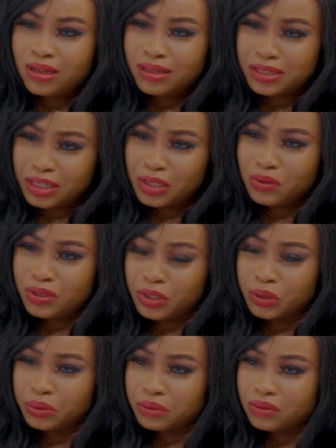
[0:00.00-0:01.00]
Excuse
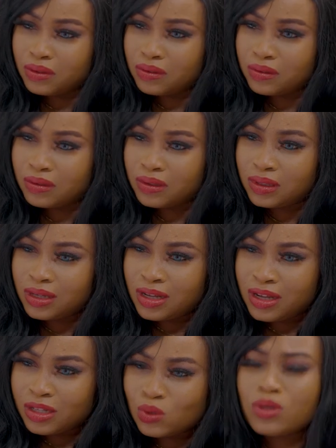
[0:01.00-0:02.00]
you.
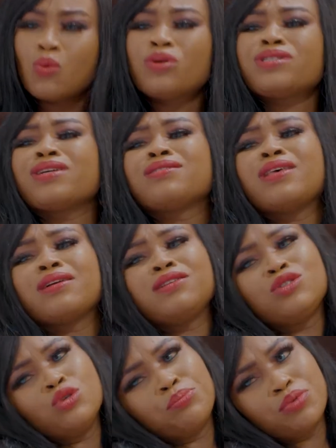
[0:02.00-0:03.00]
Sonny, what exactly
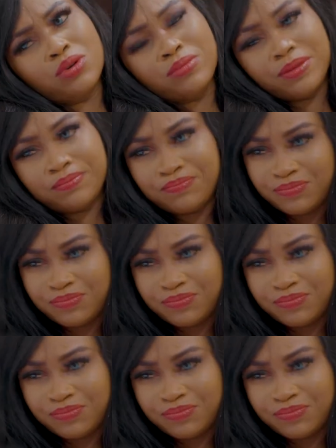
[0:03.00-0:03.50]
is your problem?